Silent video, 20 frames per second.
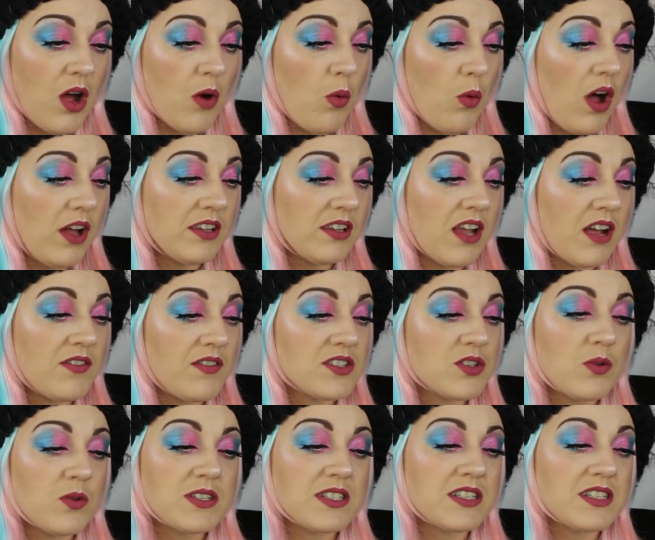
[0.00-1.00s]
Wildlife has
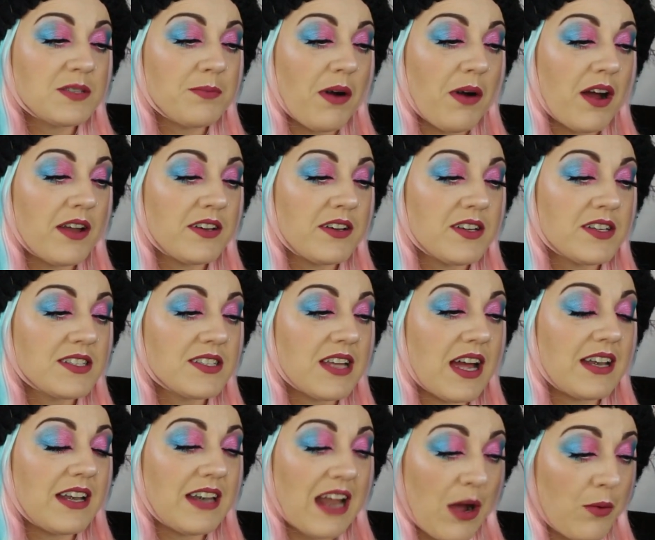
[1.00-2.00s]
always inspired us,
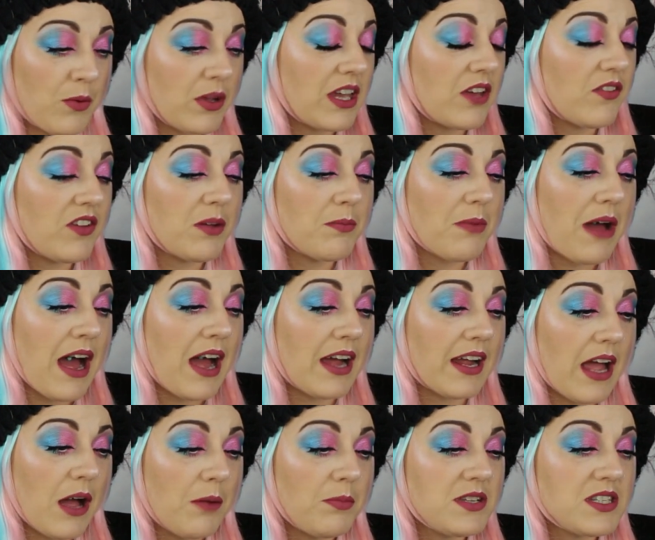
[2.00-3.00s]
and now we're giving
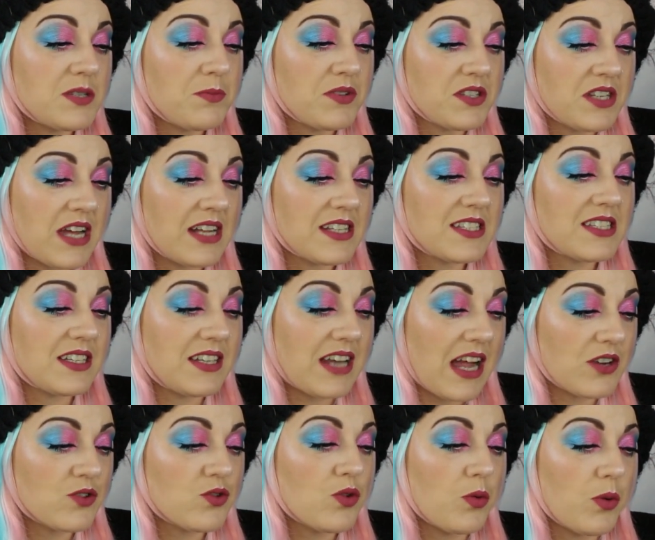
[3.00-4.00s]
back, helping to protect the
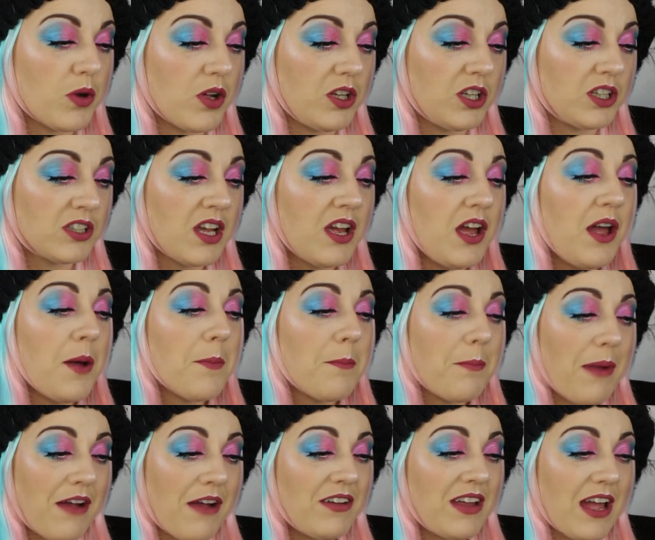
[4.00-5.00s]
natural world.
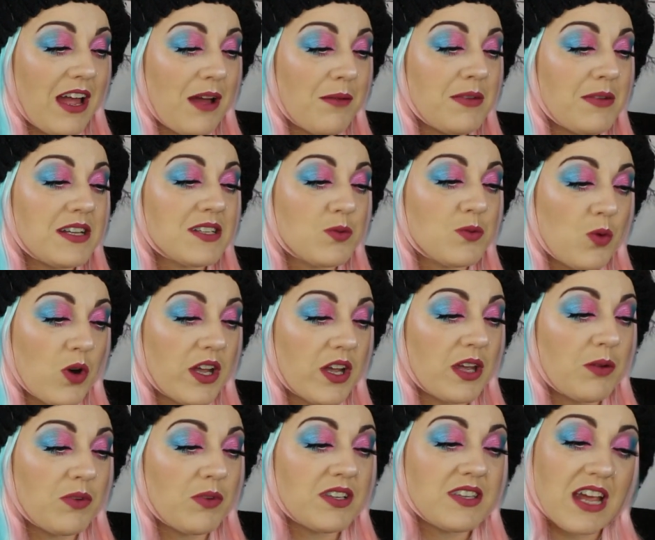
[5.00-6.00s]
Barry M is
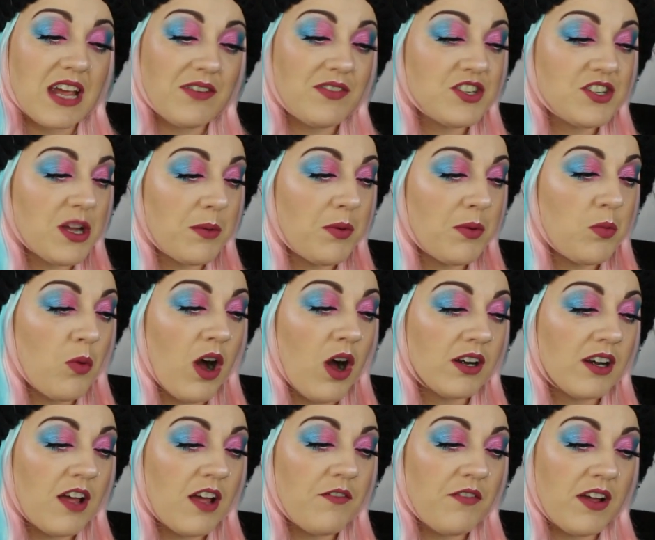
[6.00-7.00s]
working with David Shepherd
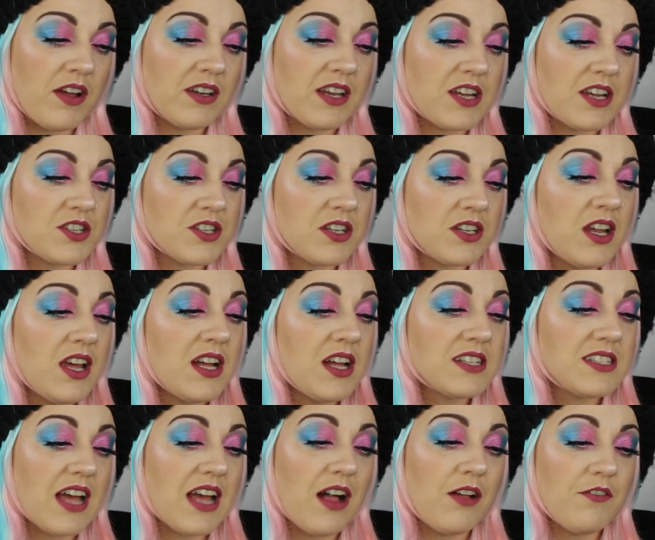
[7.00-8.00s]
Wildlife Foundation
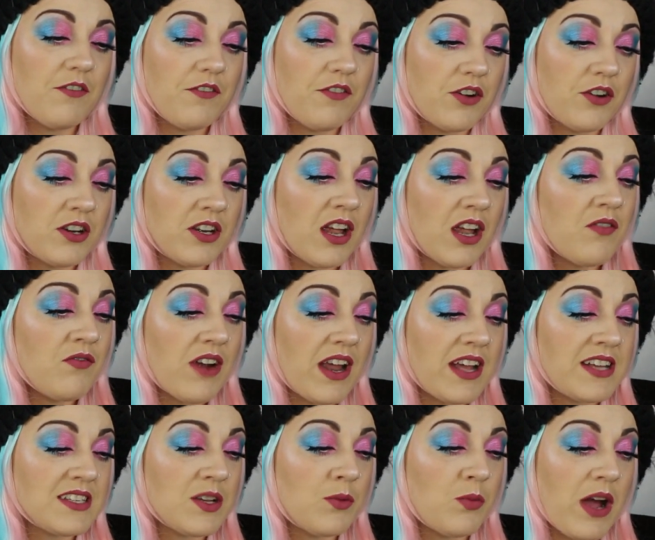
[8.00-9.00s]
to help fund and
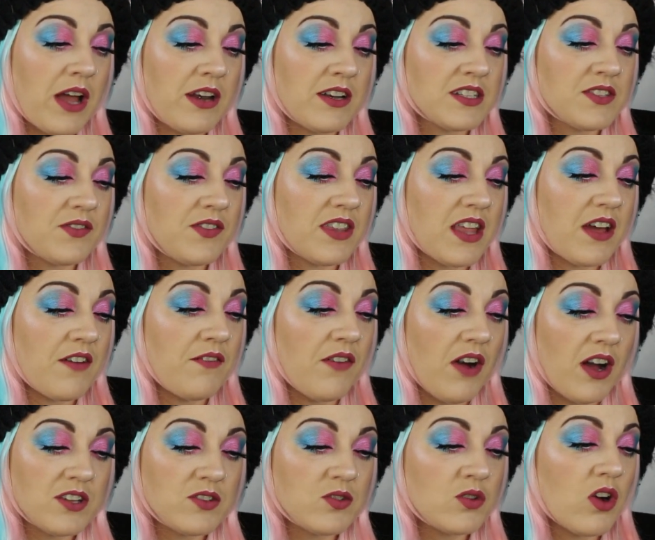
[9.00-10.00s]
raise awareness for their
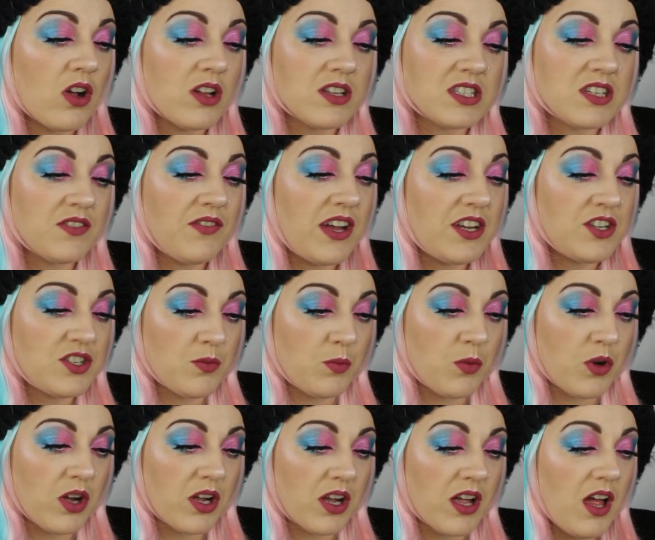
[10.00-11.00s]
vital conservation
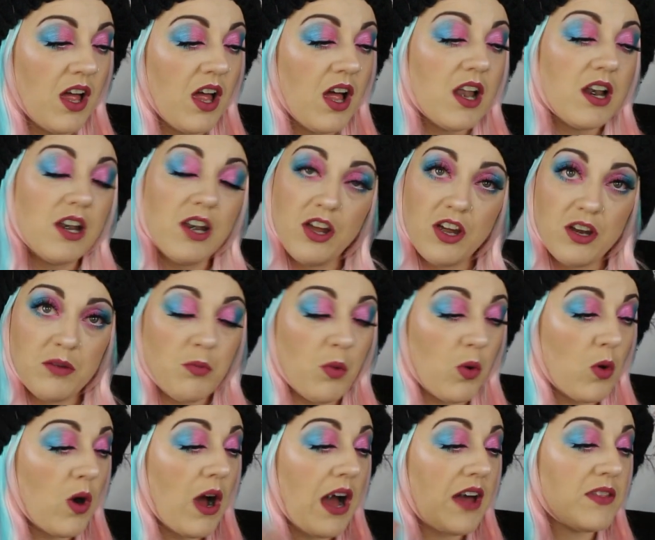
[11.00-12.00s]
work. Learn
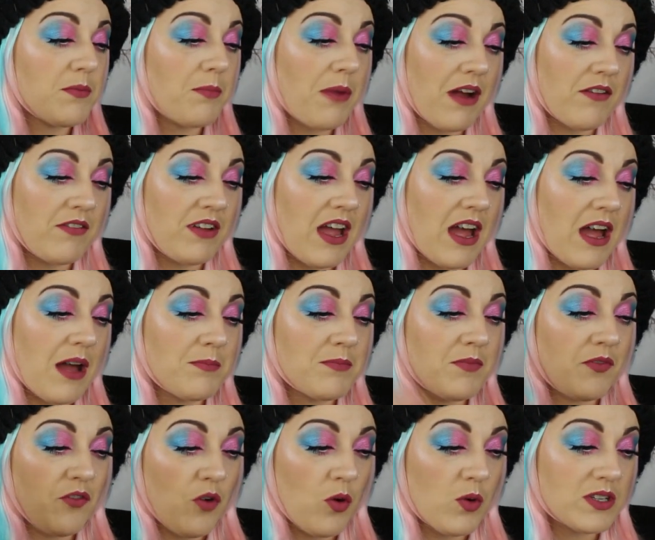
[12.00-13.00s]
more at the
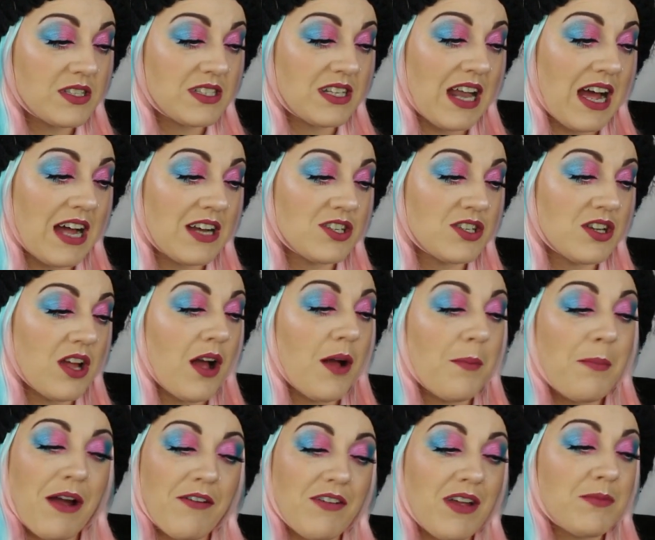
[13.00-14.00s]

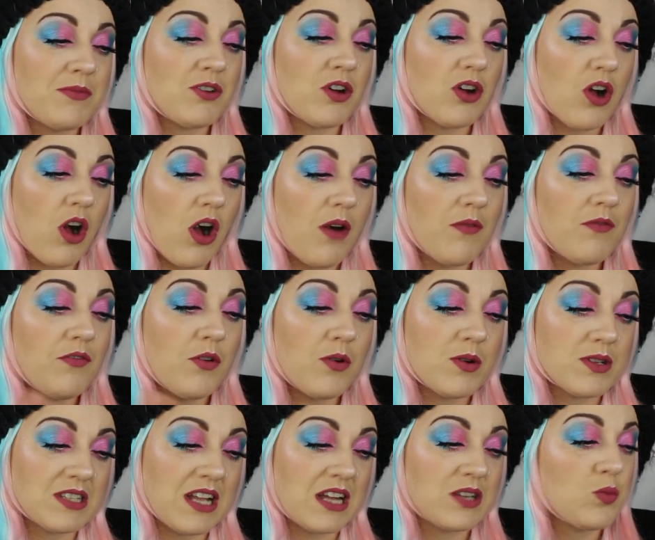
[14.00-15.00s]

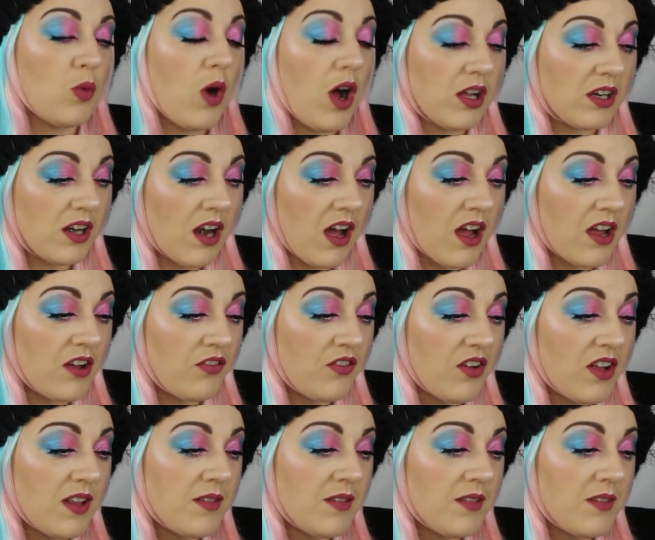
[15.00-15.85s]
barrym.com/wildlife.